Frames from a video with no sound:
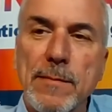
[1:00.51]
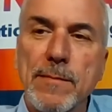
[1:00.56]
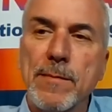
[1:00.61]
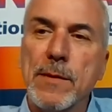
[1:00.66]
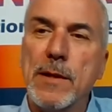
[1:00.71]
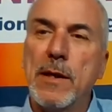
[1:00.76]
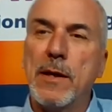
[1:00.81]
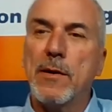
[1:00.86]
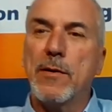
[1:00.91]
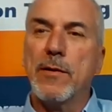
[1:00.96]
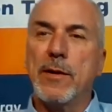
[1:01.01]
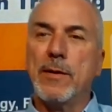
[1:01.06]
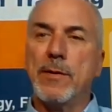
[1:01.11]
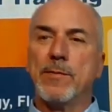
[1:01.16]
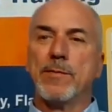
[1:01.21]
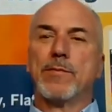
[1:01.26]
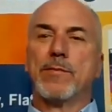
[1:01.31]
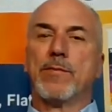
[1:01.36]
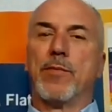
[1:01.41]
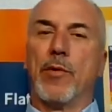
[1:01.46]
and they
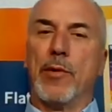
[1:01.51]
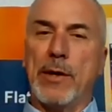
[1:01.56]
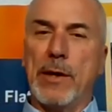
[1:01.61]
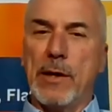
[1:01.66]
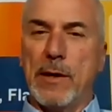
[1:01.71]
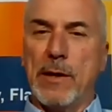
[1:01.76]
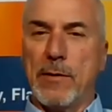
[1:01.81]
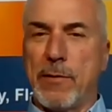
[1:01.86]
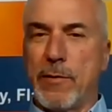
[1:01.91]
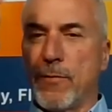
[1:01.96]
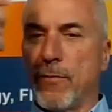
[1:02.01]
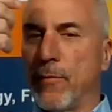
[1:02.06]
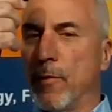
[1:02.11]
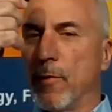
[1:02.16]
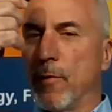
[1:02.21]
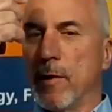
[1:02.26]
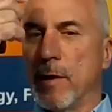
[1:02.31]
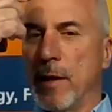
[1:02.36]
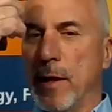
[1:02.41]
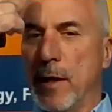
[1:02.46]
point it at their
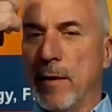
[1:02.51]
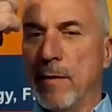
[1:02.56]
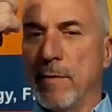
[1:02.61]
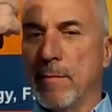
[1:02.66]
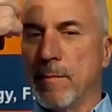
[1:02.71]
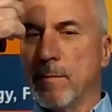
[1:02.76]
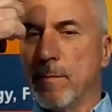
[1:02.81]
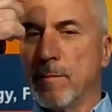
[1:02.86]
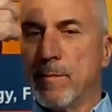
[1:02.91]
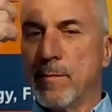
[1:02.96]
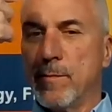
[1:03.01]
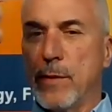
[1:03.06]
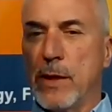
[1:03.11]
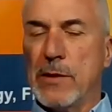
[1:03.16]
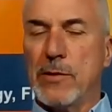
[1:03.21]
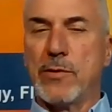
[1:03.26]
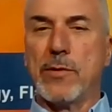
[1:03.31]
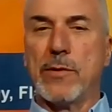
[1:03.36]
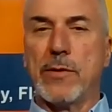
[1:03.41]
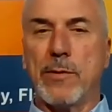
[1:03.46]
forehead and
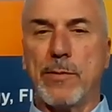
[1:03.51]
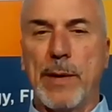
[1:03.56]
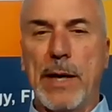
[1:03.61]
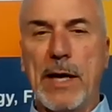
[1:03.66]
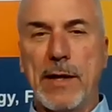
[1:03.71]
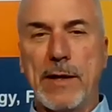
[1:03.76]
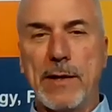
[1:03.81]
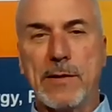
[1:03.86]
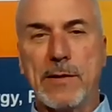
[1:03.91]
measure their body